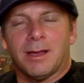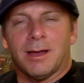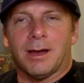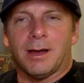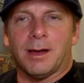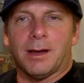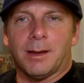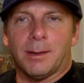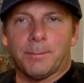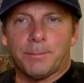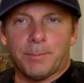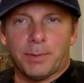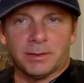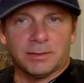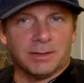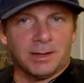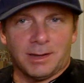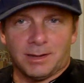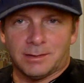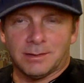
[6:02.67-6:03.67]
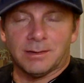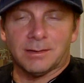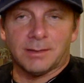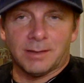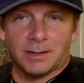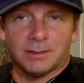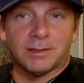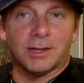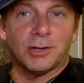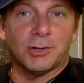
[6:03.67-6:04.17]
But the ending
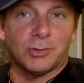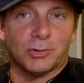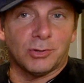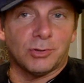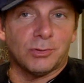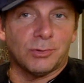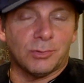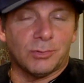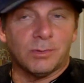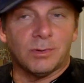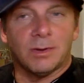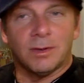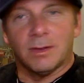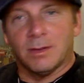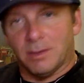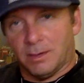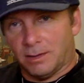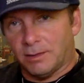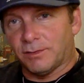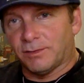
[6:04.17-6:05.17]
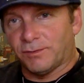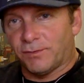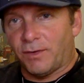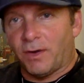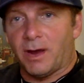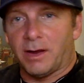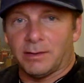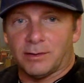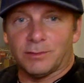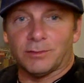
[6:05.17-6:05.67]
that they do is
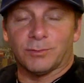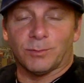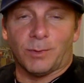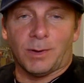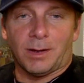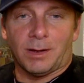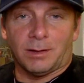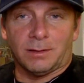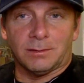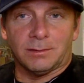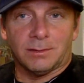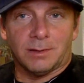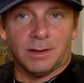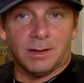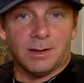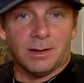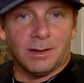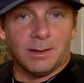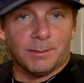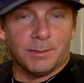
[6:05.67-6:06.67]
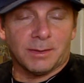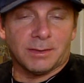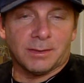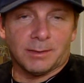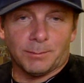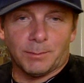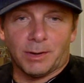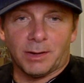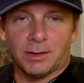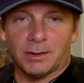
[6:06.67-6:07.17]
fine as well. I
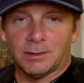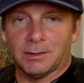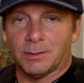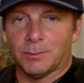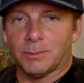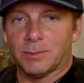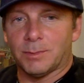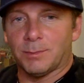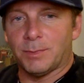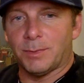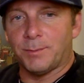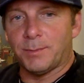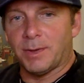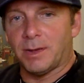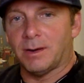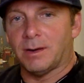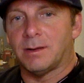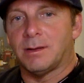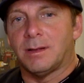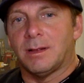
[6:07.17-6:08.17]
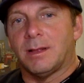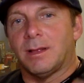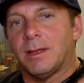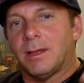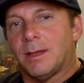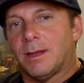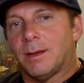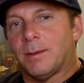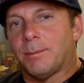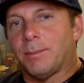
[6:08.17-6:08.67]
think my ending would have been better.
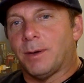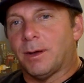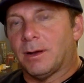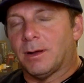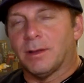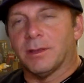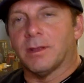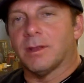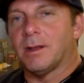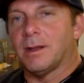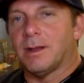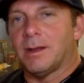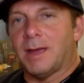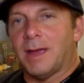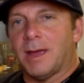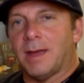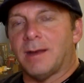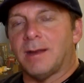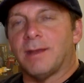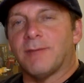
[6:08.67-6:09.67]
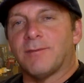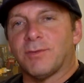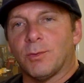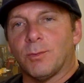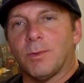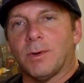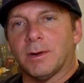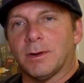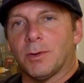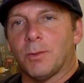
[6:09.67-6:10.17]
But other than that, if you
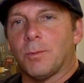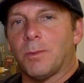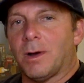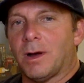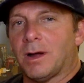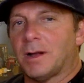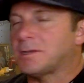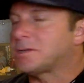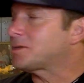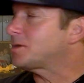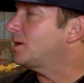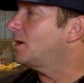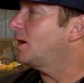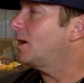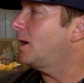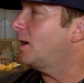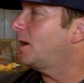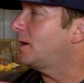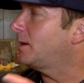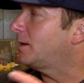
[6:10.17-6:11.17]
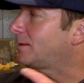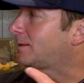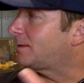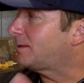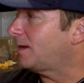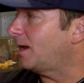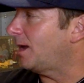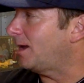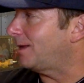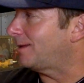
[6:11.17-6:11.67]
want to watch an
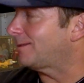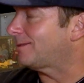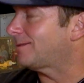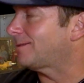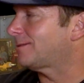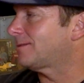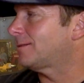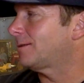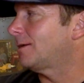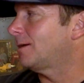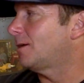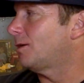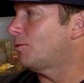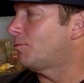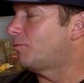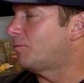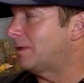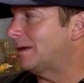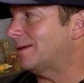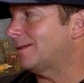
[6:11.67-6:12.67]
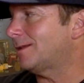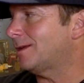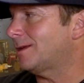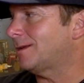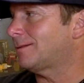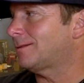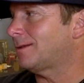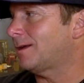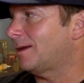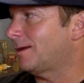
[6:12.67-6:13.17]
intense, really
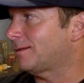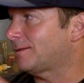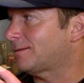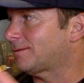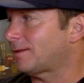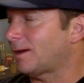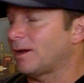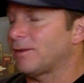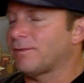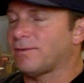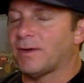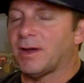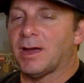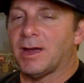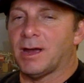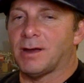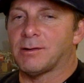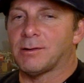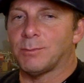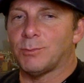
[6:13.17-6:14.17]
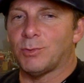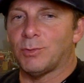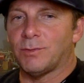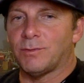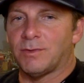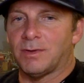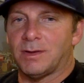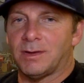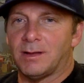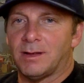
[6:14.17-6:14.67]
intense sci-fi horror
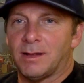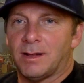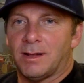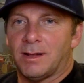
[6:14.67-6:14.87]
movie